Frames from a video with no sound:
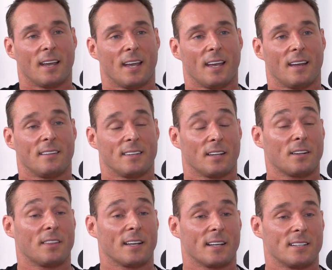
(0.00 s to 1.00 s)
And the
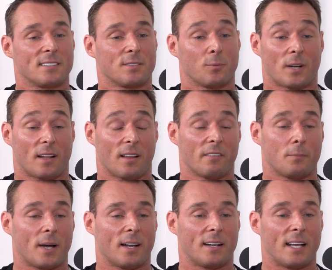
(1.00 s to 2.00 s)
other thing is, what I love
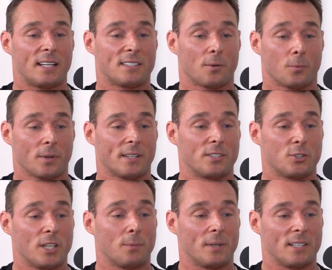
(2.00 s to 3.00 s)
about it, it's a really
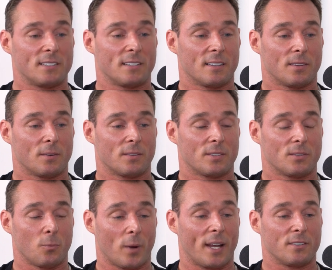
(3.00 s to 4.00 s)
cheap, easy
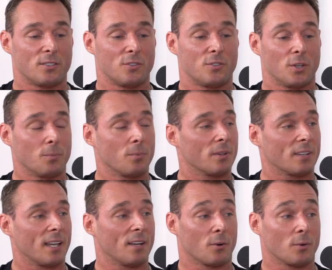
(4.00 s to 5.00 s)
way to
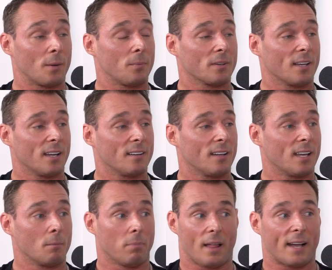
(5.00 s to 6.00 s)
duplicate or replicate
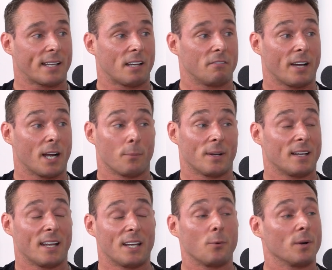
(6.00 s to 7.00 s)
a blackout environment
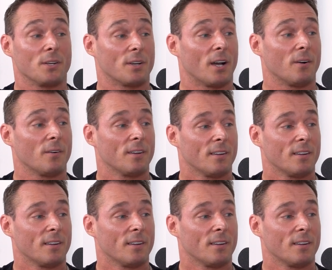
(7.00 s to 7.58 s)
anywhere you go,